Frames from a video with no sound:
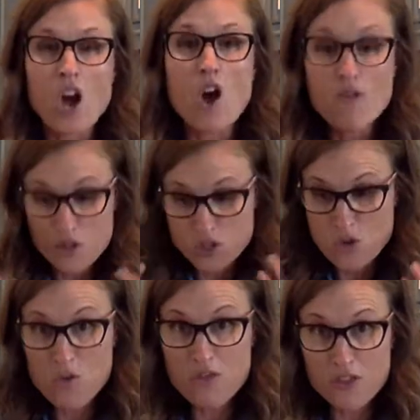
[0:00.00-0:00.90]
Over
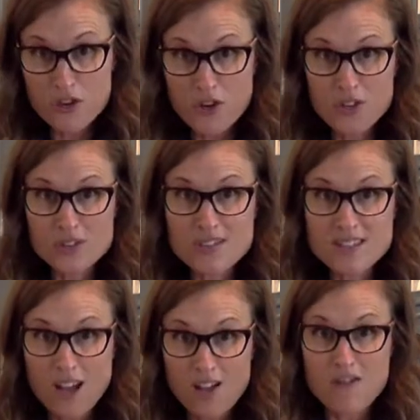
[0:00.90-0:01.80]
two thirds
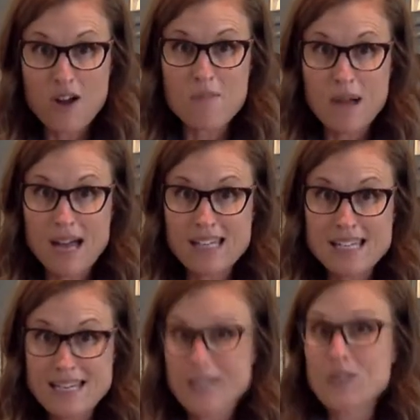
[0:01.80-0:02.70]
of our body
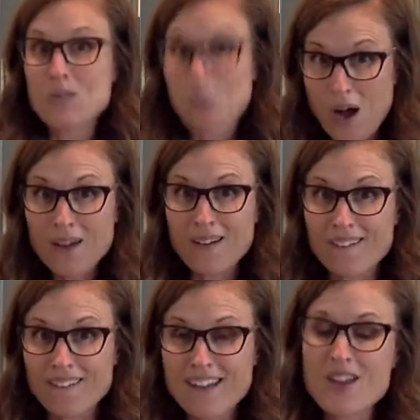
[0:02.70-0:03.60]
is water.